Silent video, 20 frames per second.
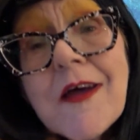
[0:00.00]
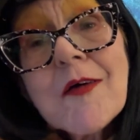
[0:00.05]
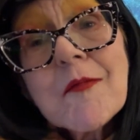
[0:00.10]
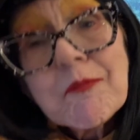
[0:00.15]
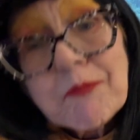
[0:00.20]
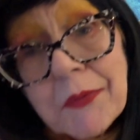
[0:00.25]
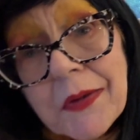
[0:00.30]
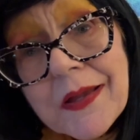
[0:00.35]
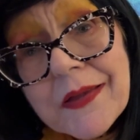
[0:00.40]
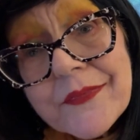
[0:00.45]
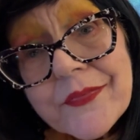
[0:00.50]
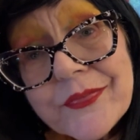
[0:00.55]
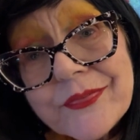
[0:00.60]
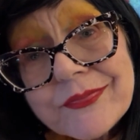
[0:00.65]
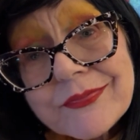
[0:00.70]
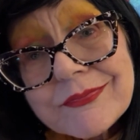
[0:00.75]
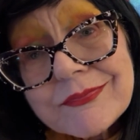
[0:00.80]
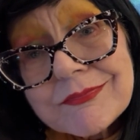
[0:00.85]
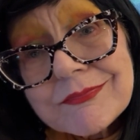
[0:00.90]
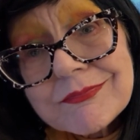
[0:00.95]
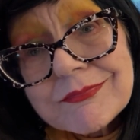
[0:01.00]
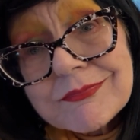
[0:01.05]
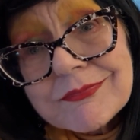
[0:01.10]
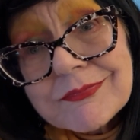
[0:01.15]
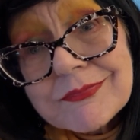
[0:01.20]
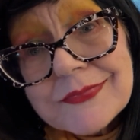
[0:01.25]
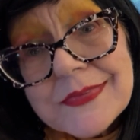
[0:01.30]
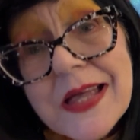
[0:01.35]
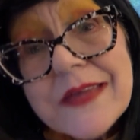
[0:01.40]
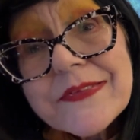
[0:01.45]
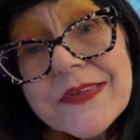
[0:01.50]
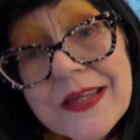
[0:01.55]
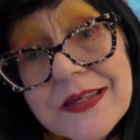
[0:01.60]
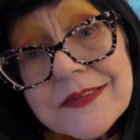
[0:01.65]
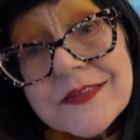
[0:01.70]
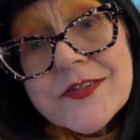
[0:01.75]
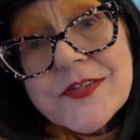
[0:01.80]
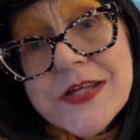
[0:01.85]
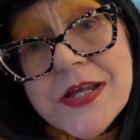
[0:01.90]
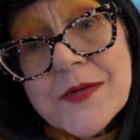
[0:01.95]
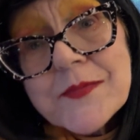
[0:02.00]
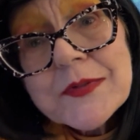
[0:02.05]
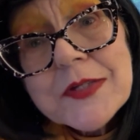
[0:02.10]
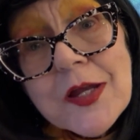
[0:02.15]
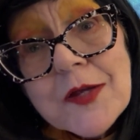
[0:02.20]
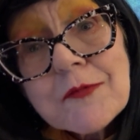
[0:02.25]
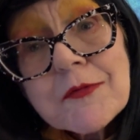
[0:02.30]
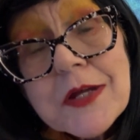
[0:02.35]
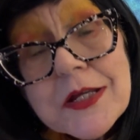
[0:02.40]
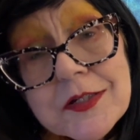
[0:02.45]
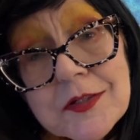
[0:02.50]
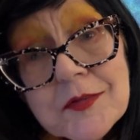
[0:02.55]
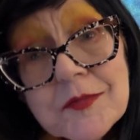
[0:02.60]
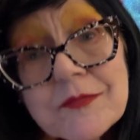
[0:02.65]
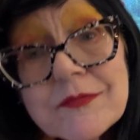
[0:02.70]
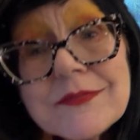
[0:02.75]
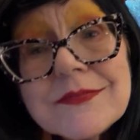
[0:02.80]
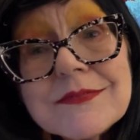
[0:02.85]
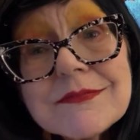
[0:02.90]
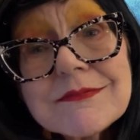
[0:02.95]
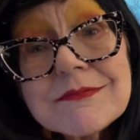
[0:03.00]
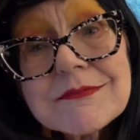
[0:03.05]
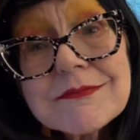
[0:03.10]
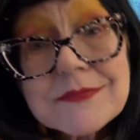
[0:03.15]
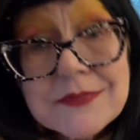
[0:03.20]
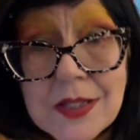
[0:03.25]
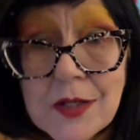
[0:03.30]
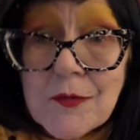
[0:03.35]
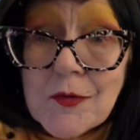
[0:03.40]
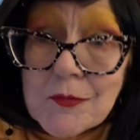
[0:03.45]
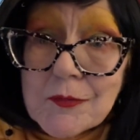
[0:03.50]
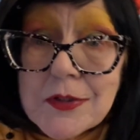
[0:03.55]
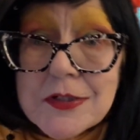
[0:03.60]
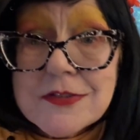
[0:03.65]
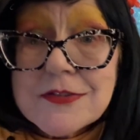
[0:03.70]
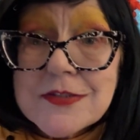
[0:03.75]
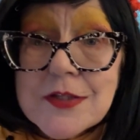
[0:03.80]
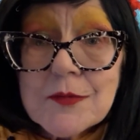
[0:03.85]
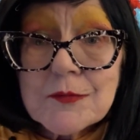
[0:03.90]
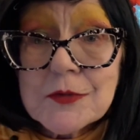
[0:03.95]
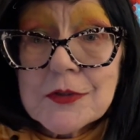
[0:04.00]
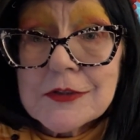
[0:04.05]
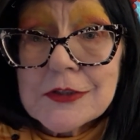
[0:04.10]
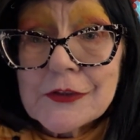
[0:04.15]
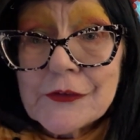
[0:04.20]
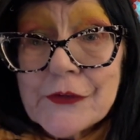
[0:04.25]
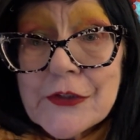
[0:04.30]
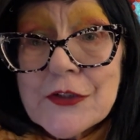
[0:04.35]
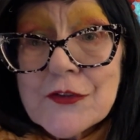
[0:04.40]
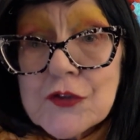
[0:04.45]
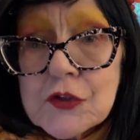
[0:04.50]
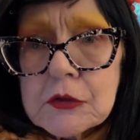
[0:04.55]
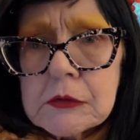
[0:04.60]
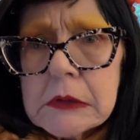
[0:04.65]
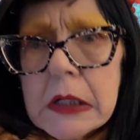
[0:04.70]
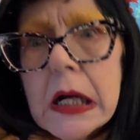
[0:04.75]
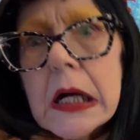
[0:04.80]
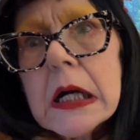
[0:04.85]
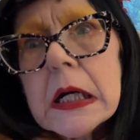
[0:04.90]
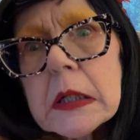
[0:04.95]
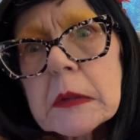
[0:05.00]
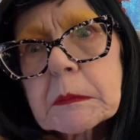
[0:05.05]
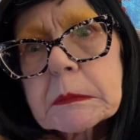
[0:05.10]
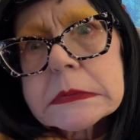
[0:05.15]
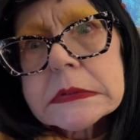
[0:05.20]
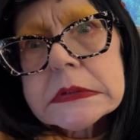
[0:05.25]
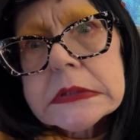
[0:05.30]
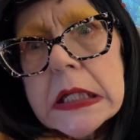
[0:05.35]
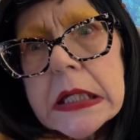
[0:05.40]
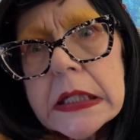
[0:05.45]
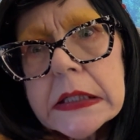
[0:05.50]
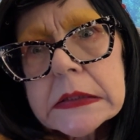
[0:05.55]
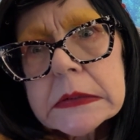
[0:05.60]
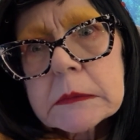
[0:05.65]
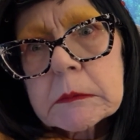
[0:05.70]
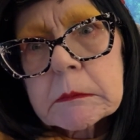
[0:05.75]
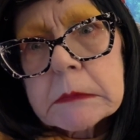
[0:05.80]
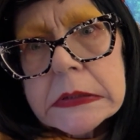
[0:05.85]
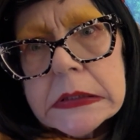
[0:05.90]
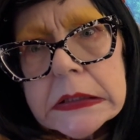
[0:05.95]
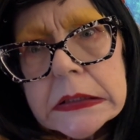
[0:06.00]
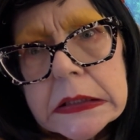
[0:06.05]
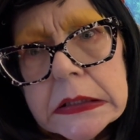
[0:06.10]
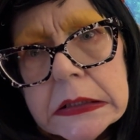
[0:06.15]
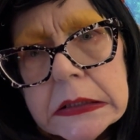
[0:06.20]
But the other day when I read them, they were ones that were going to upset me.